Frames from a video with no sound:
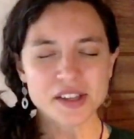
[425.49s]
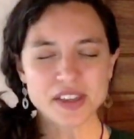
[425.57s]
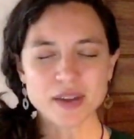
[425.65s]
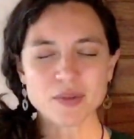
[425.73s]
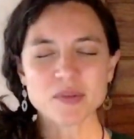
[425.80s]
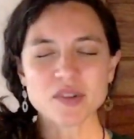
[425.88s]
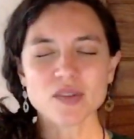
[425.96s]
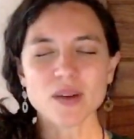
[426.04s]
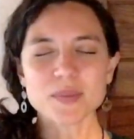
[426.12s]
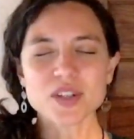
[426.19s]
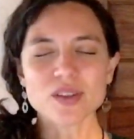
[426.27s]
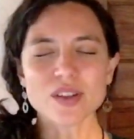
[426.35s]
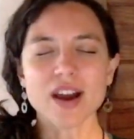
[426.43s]
Then we'll move
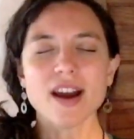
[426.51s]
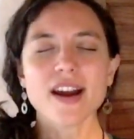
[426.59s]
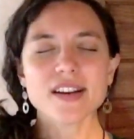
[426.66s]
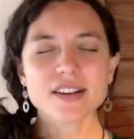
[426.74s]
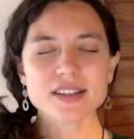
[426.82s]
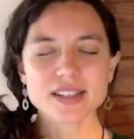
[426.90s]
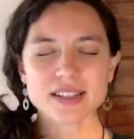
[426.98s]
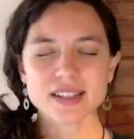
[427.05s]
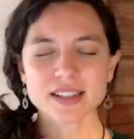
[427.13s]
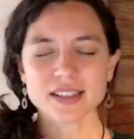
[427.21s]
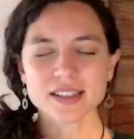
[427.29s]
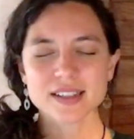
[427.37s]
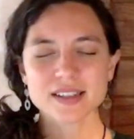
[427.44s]
up to the heart.
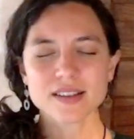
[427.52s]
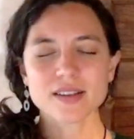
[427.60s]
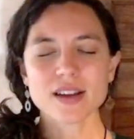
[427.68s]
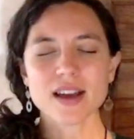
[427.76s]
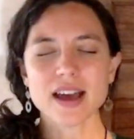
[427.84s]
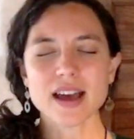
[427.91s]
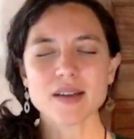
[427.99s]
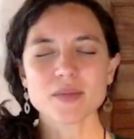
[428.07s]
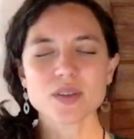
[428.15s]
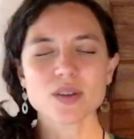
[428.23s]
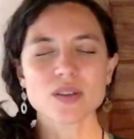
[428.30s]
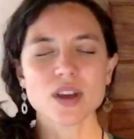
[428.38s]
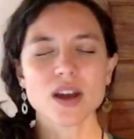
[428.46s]

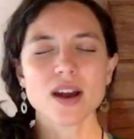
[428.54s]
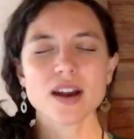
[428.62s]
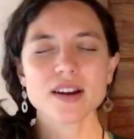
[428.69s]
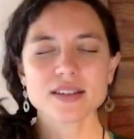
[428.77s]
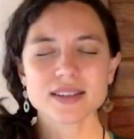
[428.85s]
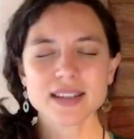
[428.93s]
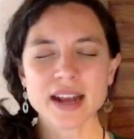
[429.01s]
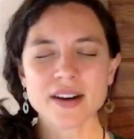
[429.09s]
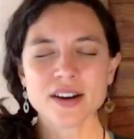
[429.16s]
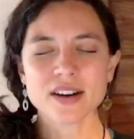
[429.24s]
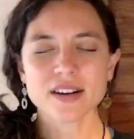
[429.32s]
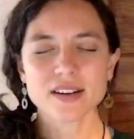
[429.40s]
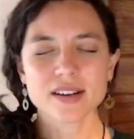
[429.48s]
So the heart
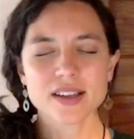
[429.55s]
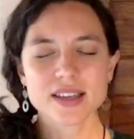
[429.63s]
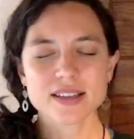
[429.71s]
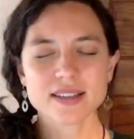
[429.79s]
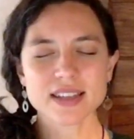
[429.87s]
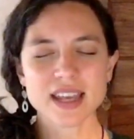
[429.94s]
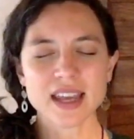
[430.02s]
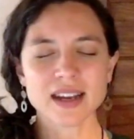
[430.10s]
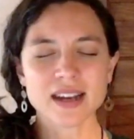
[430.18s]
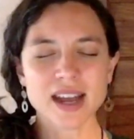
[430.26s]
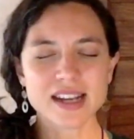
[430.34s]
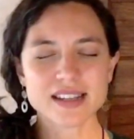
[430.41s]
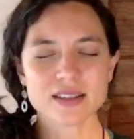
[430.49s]
center, seeing a
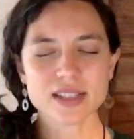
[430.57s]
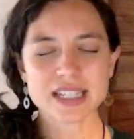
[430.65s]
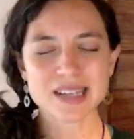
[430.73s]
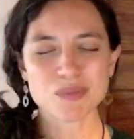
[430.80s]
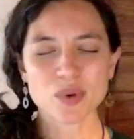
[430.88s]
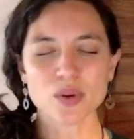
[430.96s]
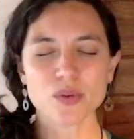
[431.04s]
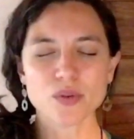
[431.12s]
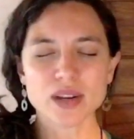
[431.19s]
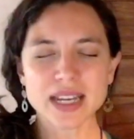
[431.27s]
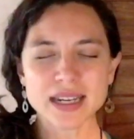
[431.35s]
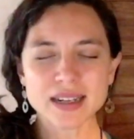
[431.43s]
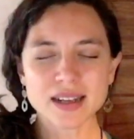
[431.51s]
nice deep
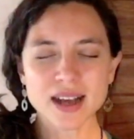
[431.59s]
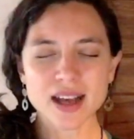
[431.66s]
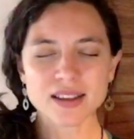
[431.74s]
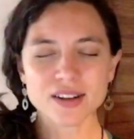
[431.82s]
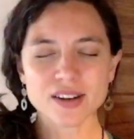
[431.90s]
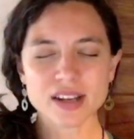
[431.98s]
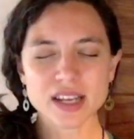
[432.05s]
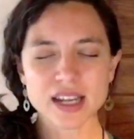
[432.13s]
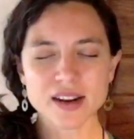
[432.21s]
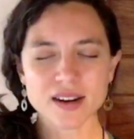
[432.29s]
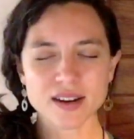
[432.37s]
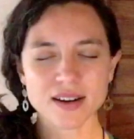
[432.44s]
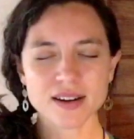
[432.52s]
green color
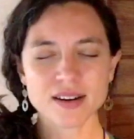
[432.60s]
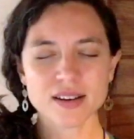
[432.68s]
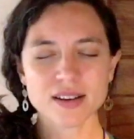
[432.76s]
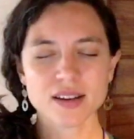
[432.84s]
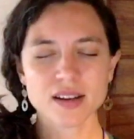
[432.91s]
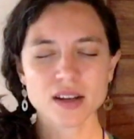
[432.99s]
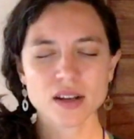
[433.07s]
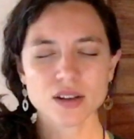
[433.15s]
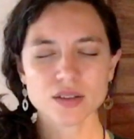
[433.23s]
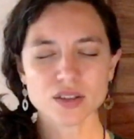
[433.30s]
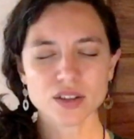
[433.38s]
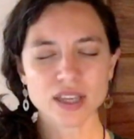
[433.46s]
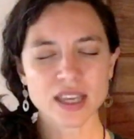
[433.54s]
here,
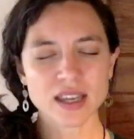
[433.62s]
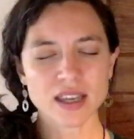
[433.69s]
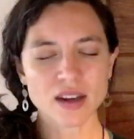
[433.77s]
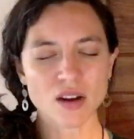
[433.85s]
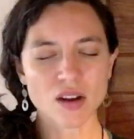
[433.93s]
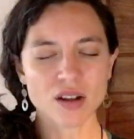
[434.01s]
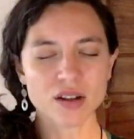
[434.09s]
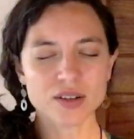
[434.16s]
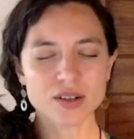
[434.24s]
looking in all